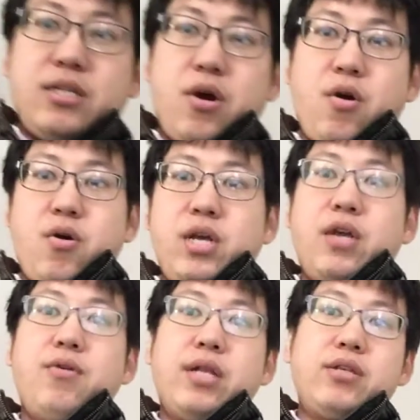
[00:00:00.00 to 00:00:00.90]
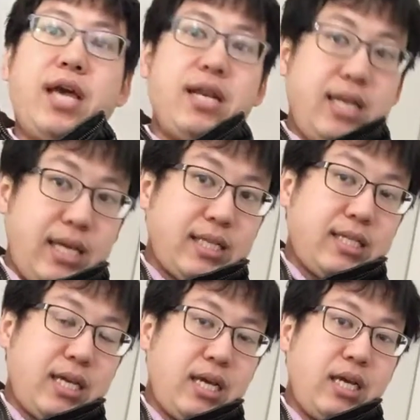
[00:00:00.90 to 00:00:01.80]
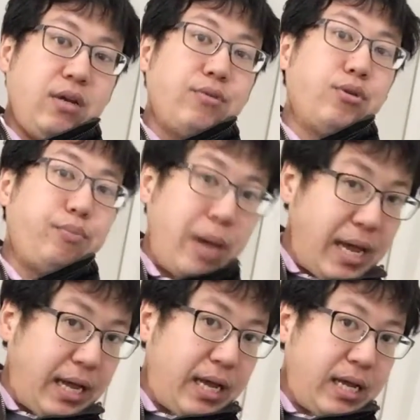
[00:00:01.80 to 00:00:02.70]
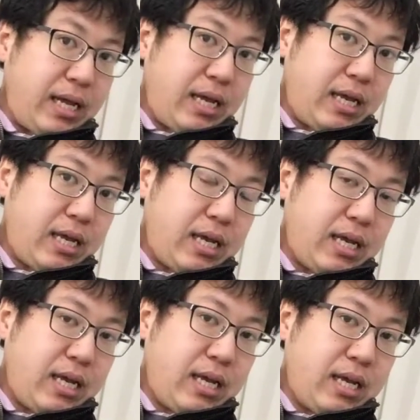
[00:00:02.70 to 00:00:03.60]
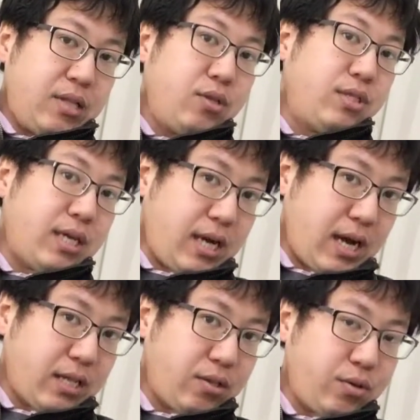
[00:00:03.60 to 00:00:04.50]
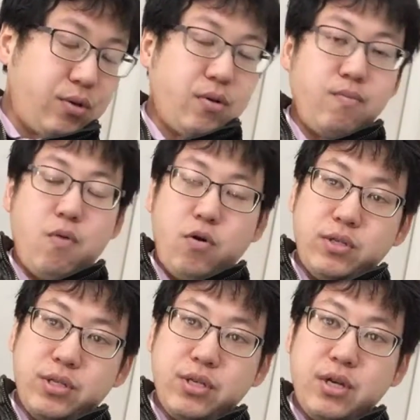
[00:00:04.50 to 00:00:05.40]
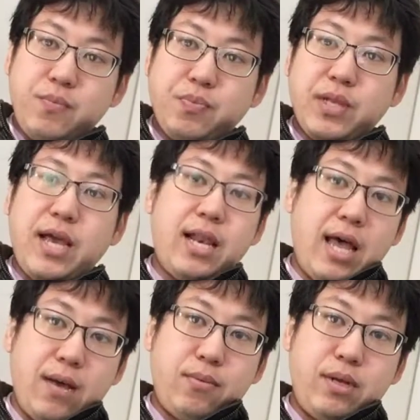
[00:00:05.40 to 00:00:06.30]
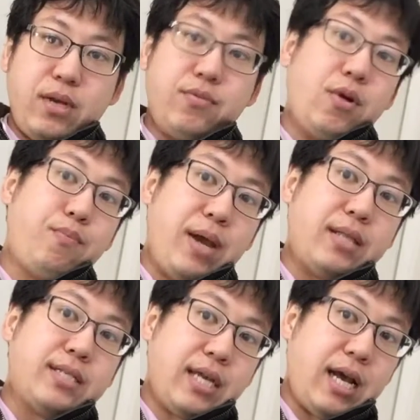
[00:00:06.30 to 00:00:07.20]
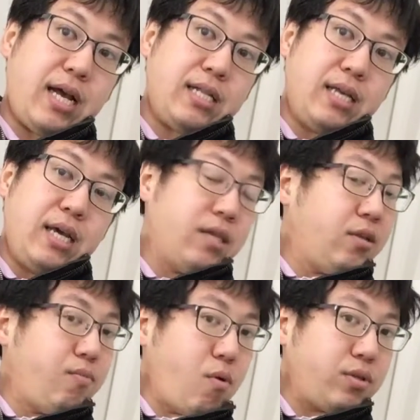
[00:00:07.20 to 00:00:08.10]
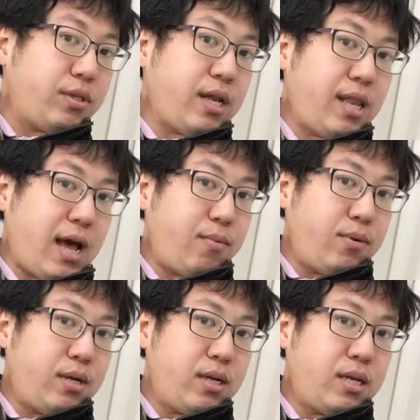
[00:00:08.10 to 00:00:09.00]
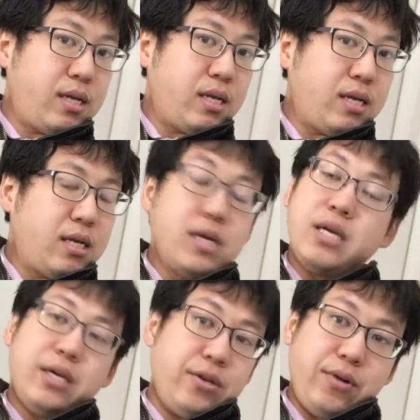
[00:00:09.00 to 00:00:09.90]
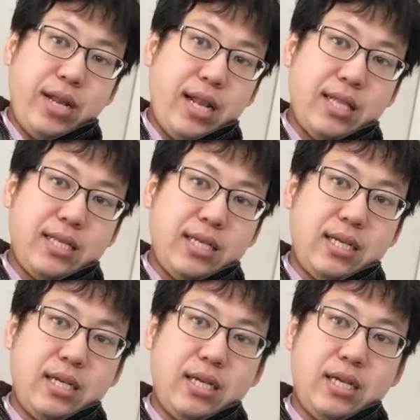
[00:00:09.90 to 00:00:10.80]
So in order to get rich, you have to pay to zakat, to mosque and love. If you don't pay zakat, to mosque and love, you don't get nothing.